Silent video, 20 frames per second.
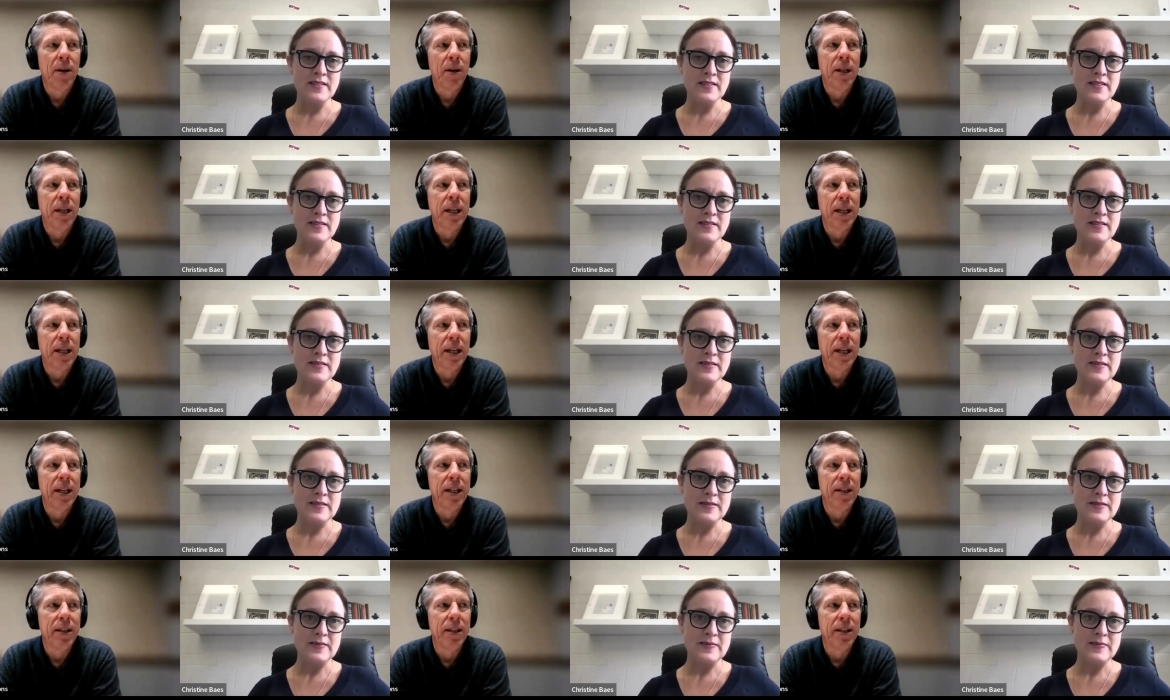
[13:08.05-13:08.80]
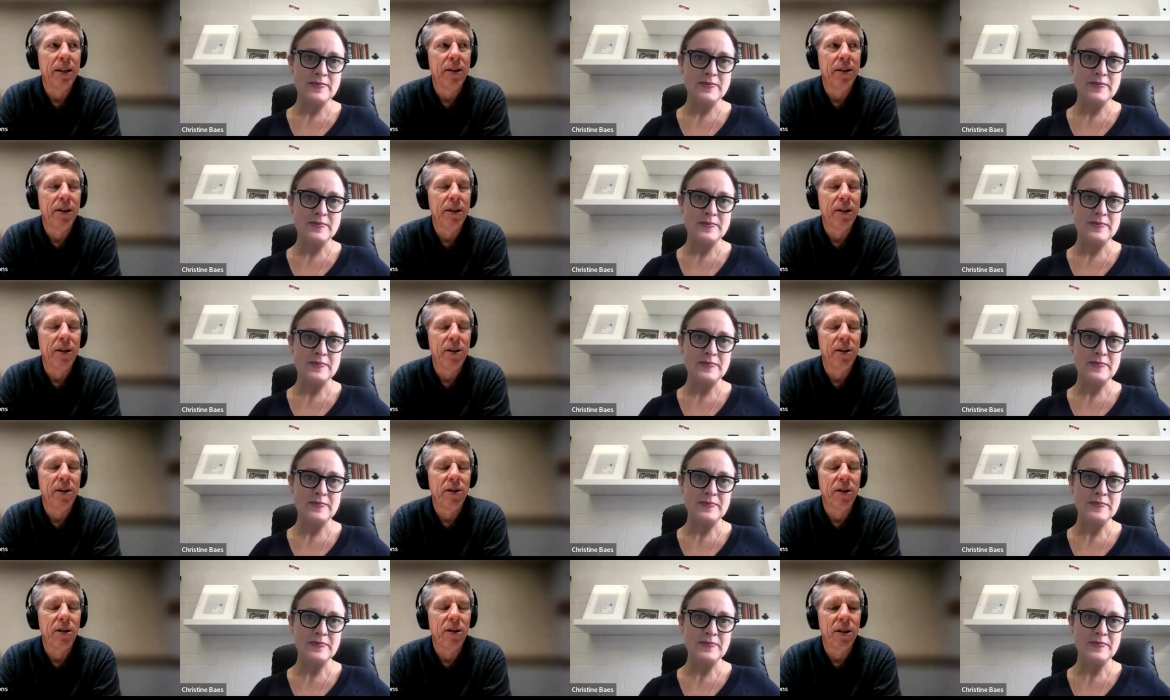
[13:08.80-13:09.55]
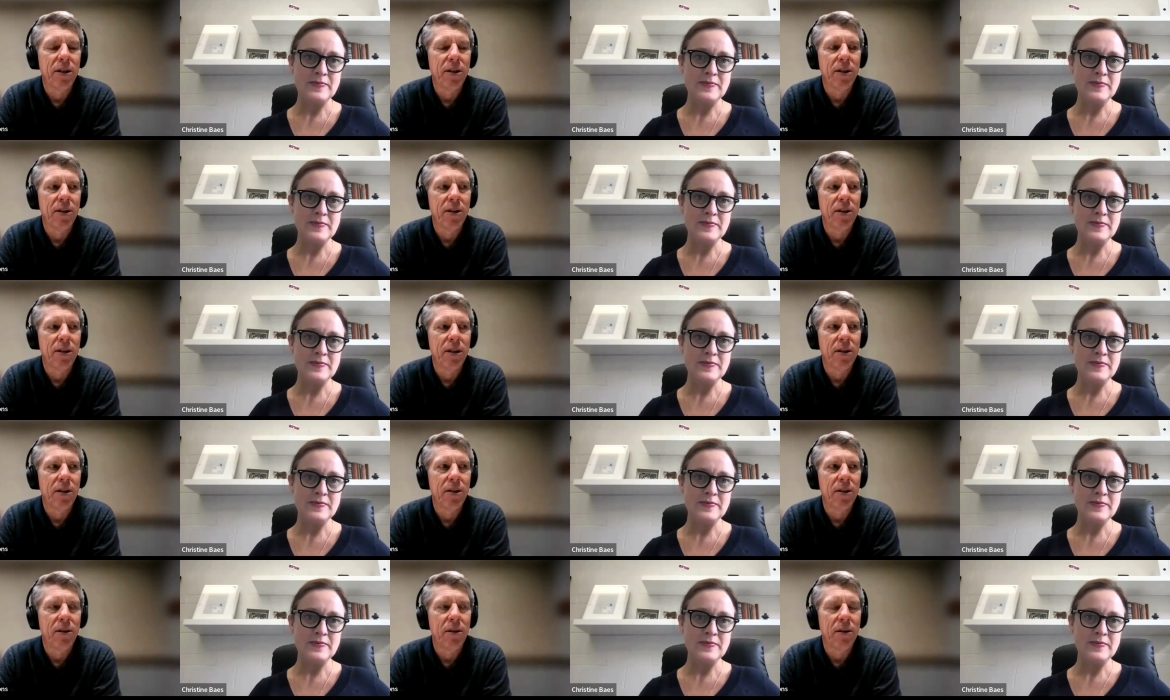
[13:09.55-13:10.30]
Speaker 1: the Canadian dairy industry is uh,
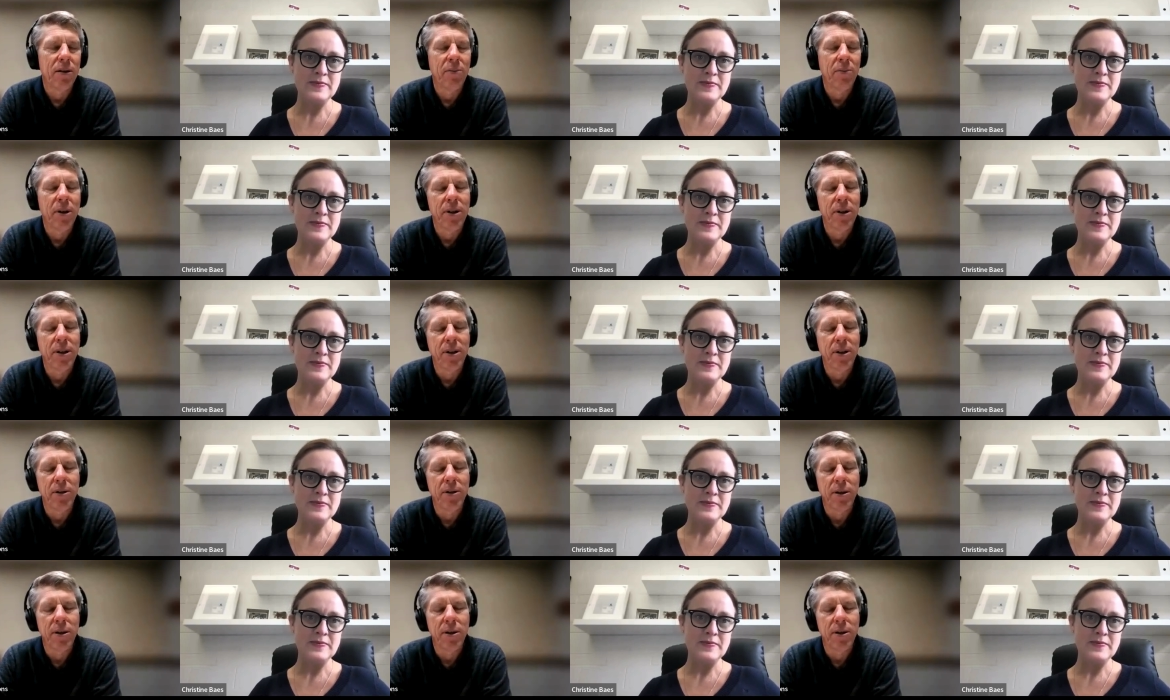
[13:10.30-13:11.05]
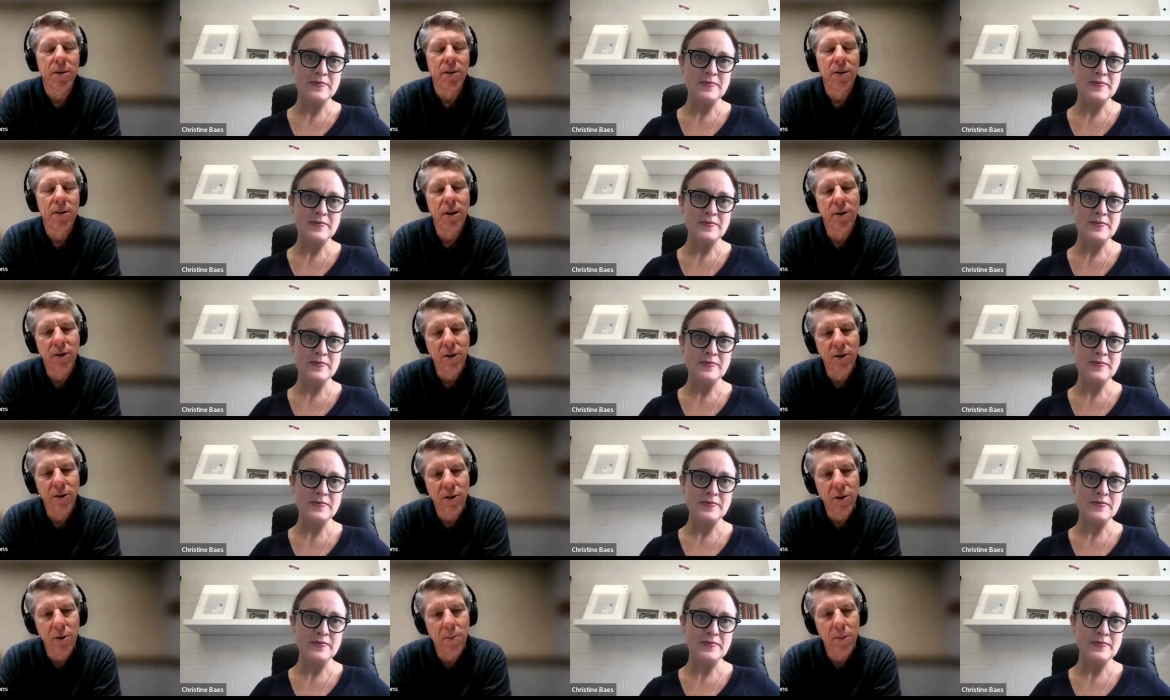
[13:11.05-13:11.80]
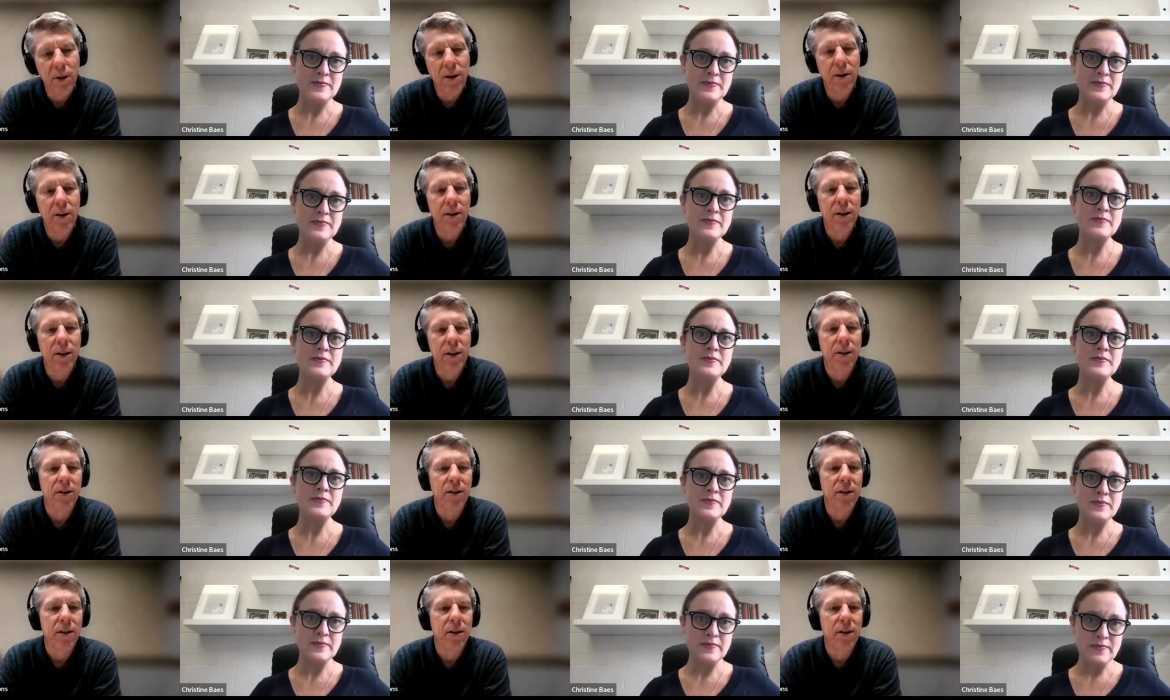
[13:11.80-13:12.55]
due to the pricing structure is different from the American
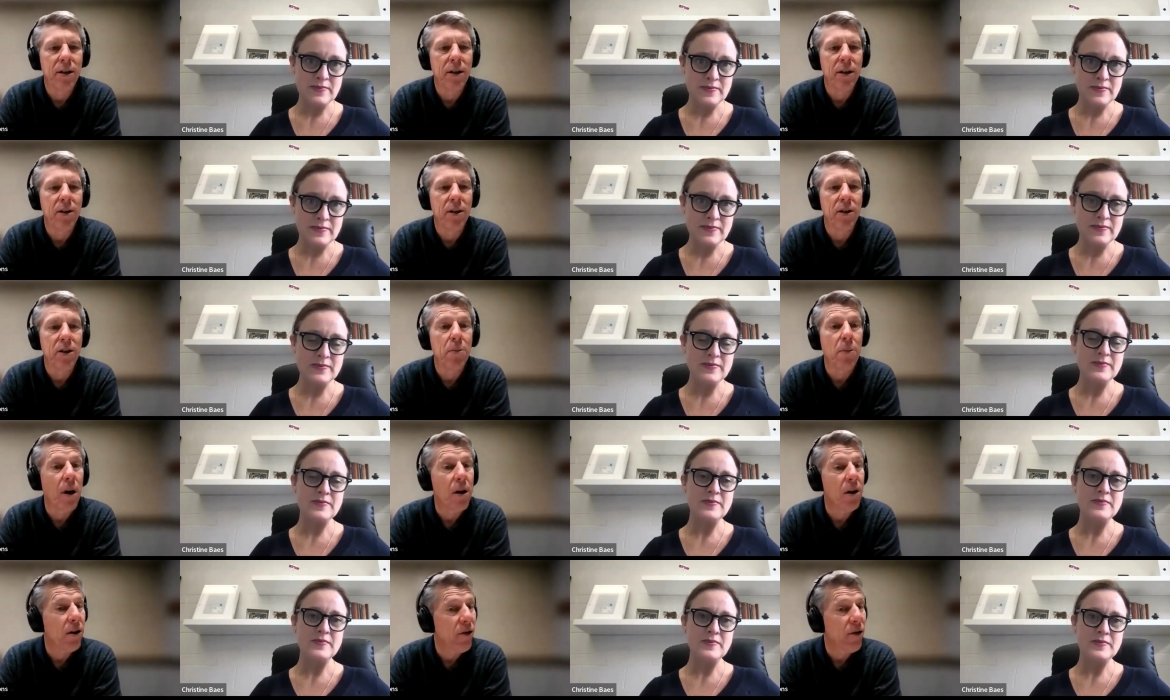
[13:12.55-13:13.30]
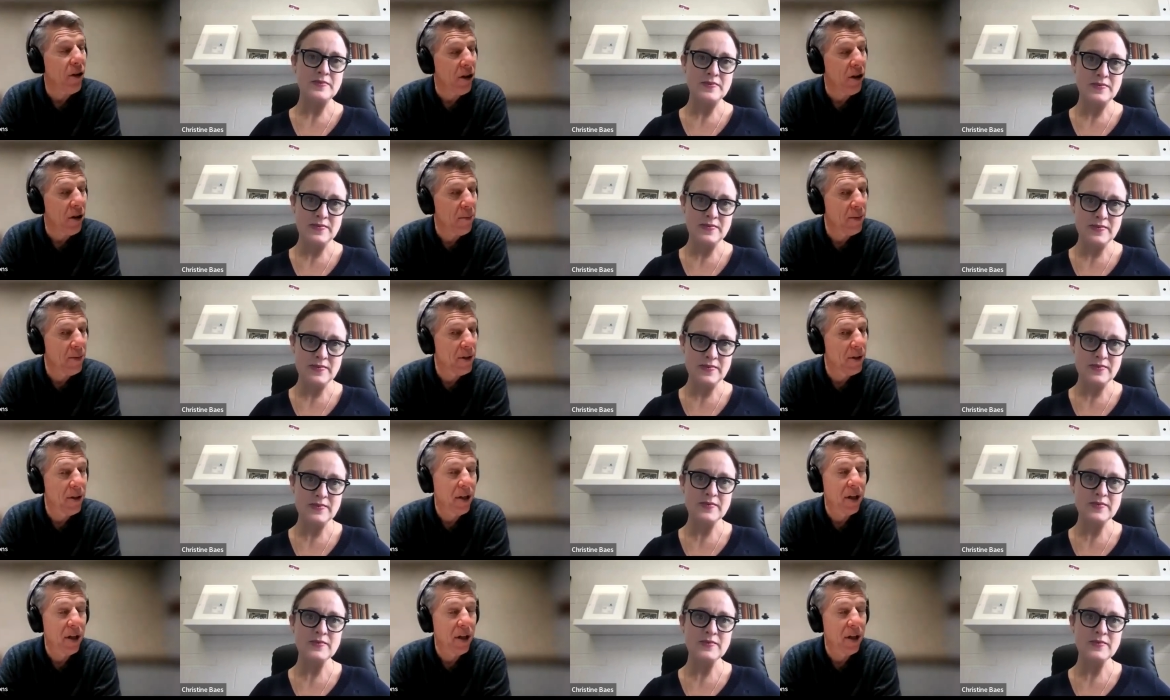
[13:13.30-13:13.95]
dairies. Uh, smaller farms.